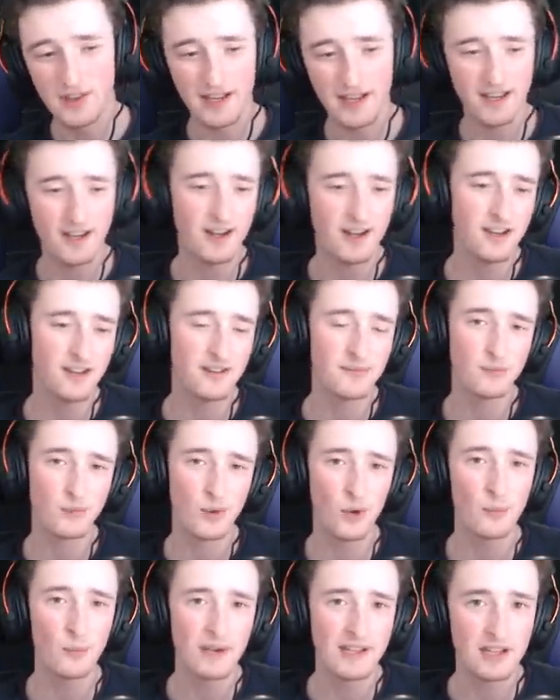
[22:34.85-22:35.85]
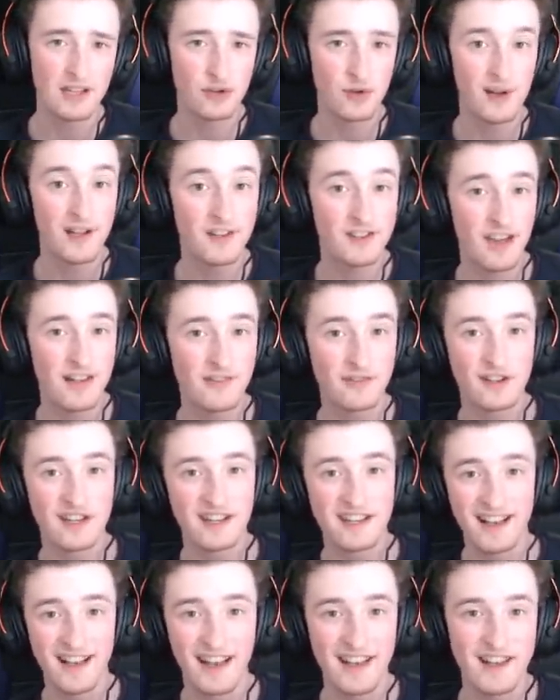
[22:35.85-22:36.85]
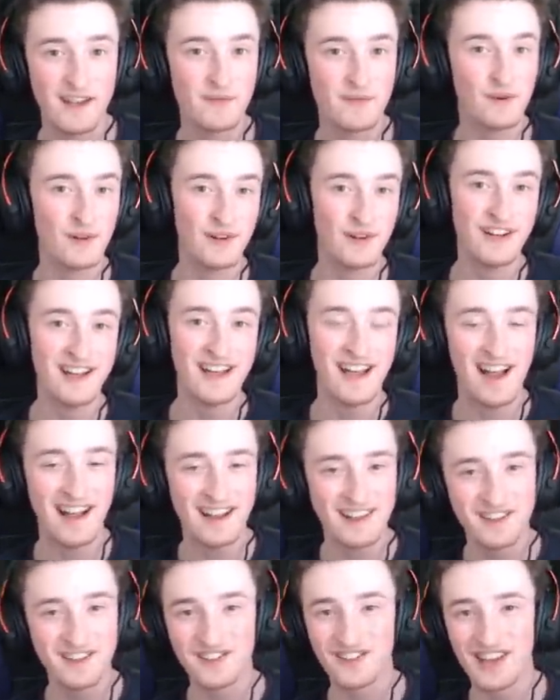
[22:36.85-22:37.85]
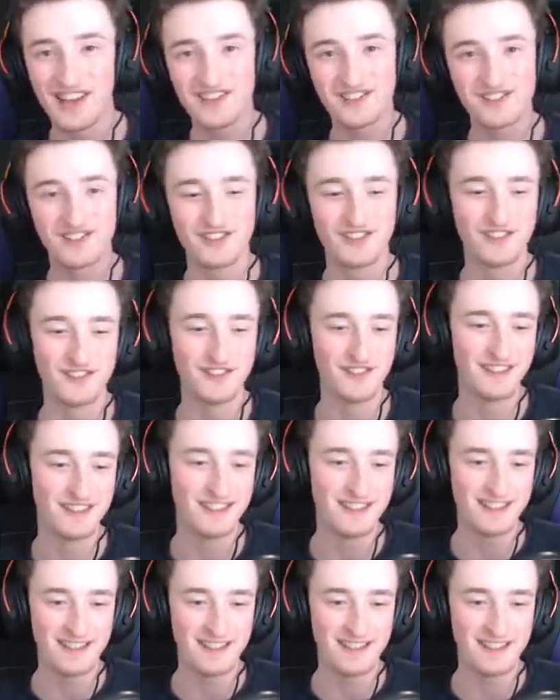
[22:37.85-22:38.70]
I can't properly address every claim or accusation or,